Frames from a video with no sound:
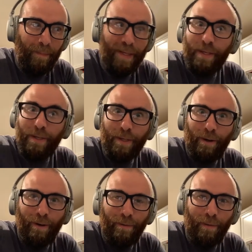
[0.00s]
business
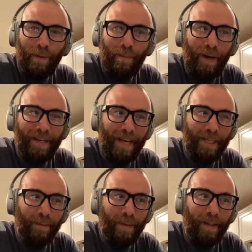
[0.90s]
card for the
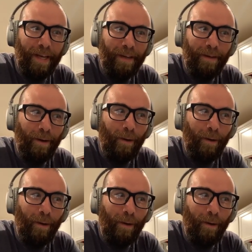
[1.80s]
podcast and be like,